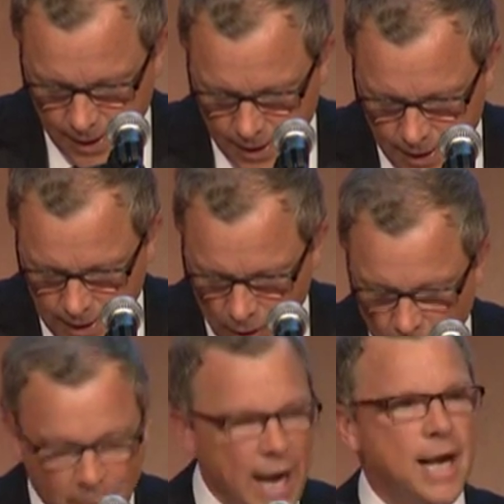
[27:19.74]
There
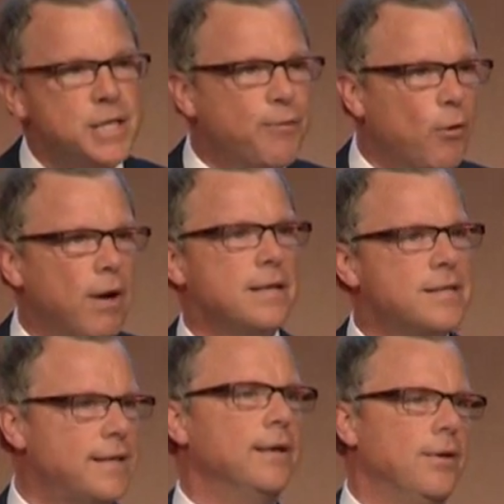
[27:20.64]
remains for us
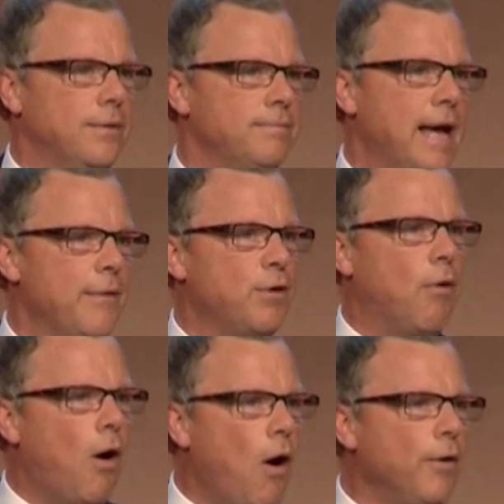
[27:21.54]
still, after
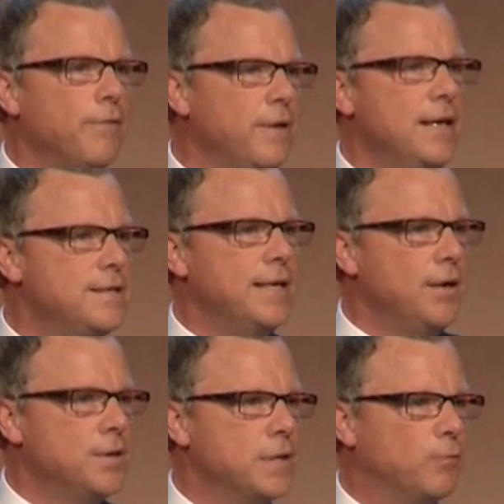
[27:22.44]
all of these
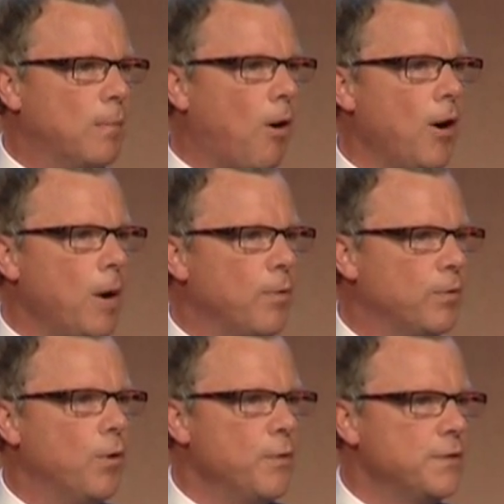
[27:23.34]
years of remarkable
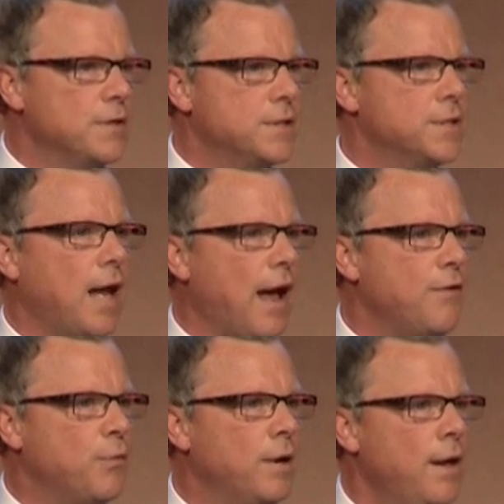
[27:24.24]
growth in
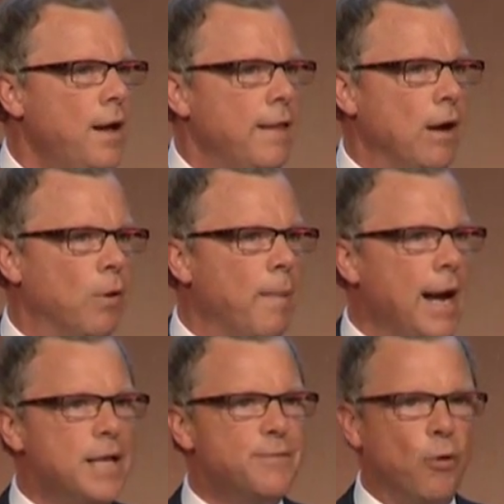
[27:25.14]
Saskatchewan, there
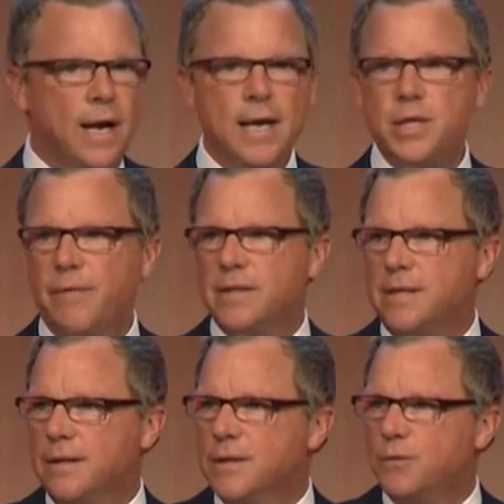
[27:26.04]
remains for each of us
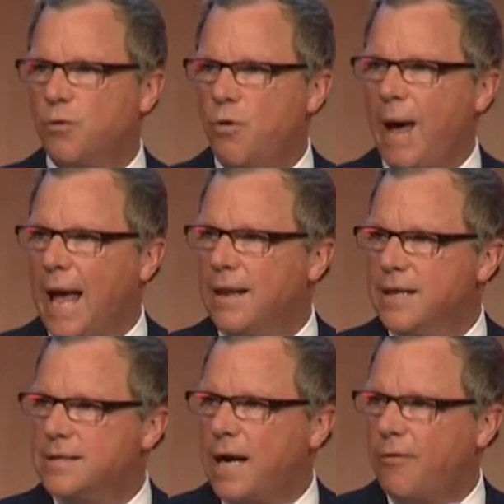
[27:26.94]
in this room and
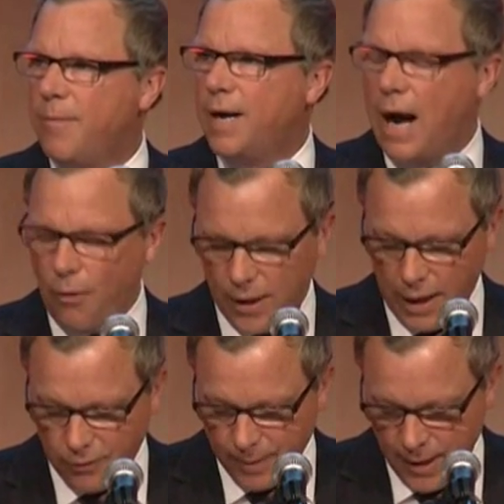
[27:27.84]
this government, our
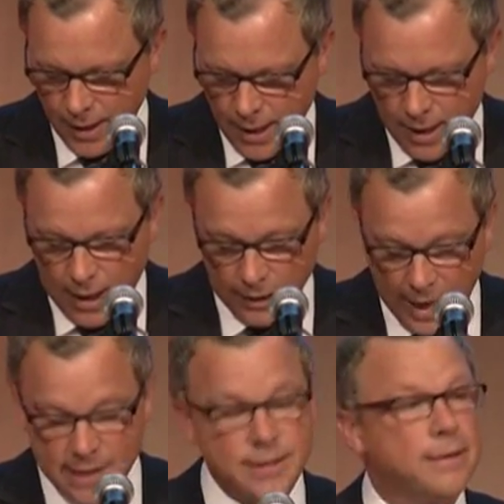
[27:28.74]
government, a
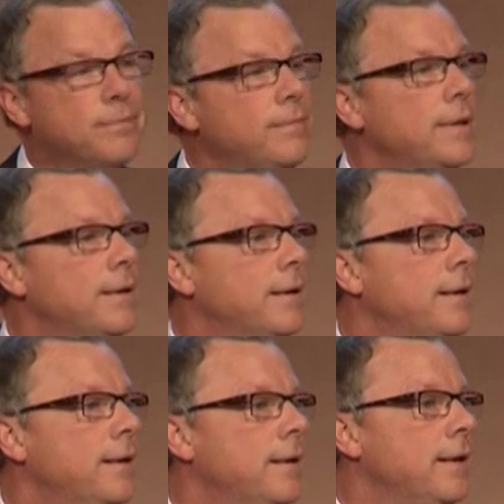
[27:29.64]
lesson
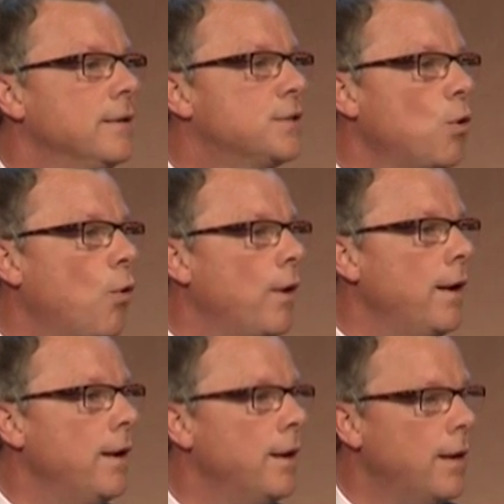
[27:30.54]
in the
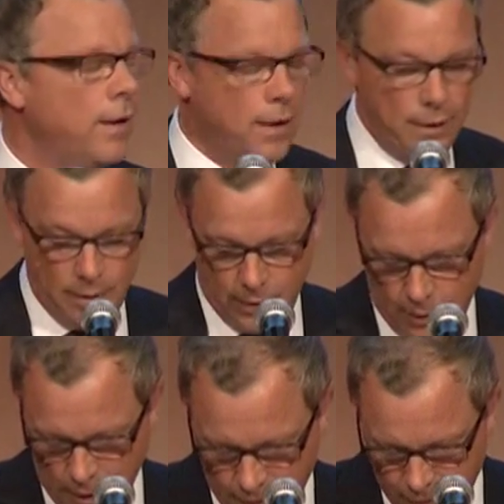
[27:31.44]
story
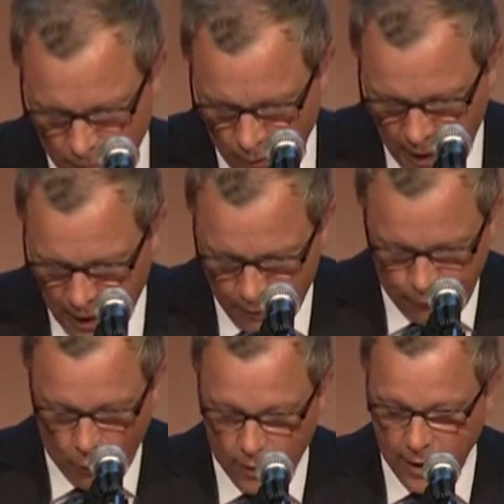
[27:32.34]
of Marie-Anne
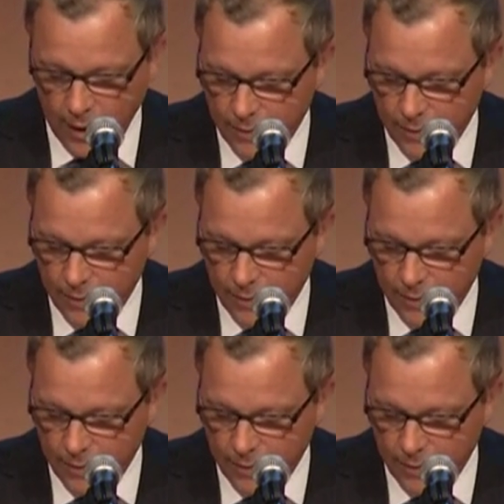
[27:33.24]
Fournier.